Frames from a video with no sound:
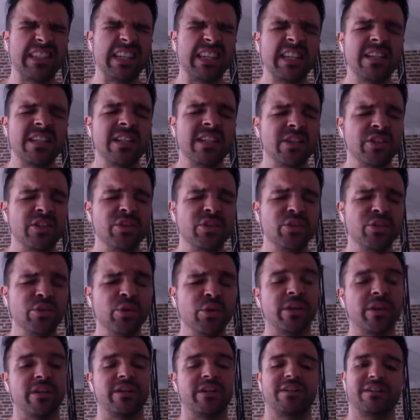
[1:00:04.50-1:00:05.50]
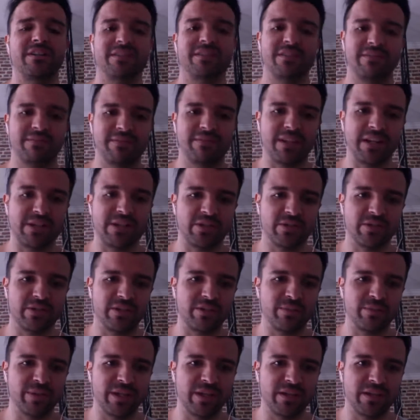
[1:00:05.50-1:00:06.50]
in New York. Actually,
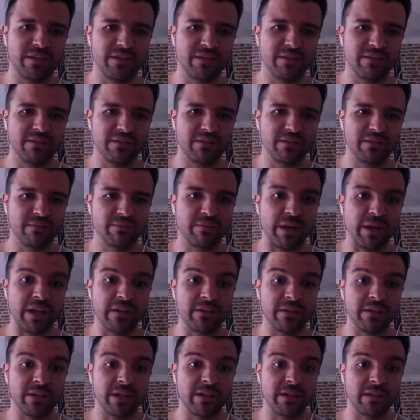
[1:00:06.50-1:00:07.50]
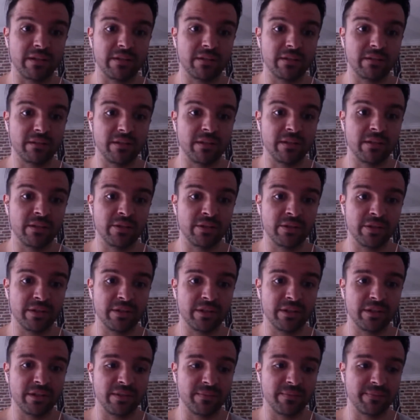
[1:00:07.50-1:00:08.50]
we had a panel then in New York
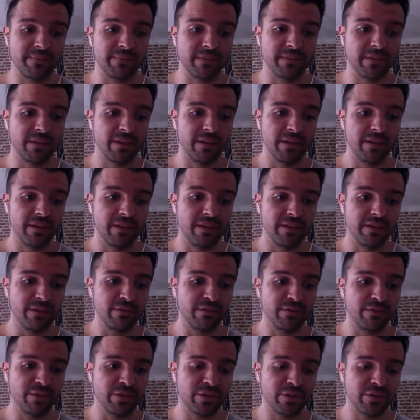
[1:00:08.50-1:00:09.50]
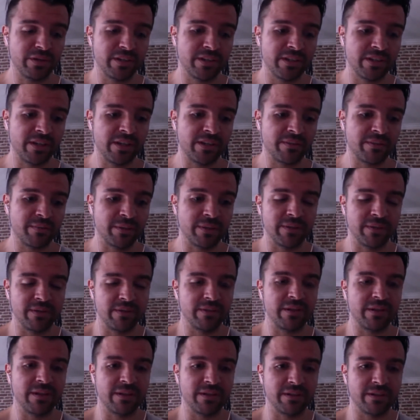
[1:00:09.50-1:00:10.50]
City. He unfortunately died, but
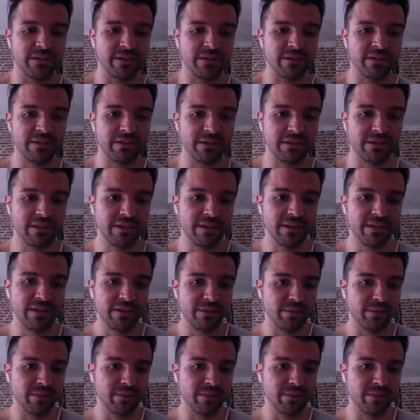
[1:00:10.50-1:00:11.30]
yeah, he had a